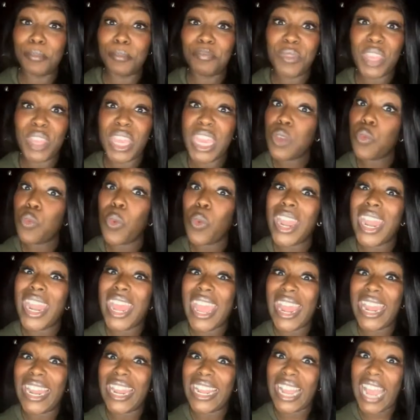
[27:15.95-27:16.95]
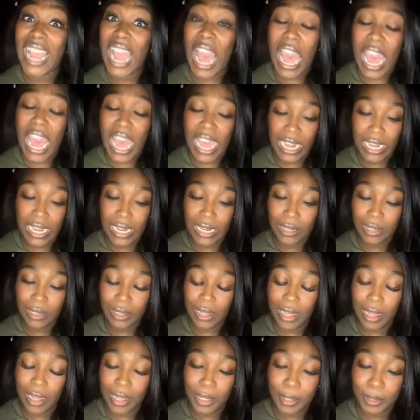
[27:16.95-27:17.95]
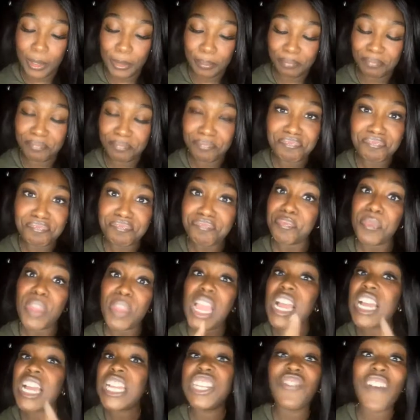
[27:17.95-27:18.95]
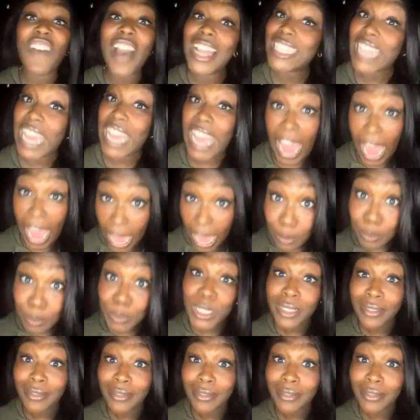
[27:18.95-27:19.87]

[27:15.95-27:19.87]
He went and got Devontae Adams.